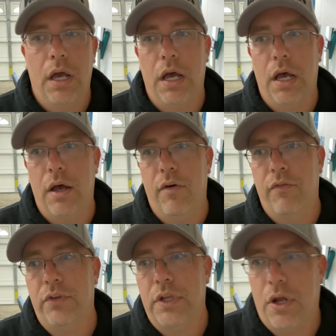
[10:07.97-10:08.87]

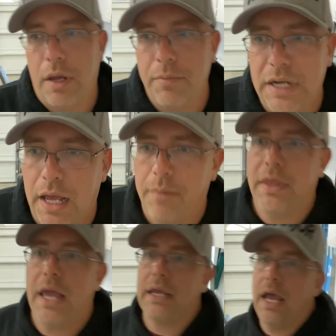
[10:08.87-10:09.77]
Of, you know, I mean, I'm
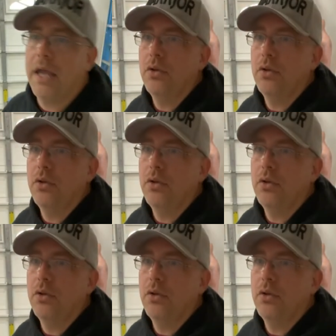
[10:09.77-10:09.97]
that guy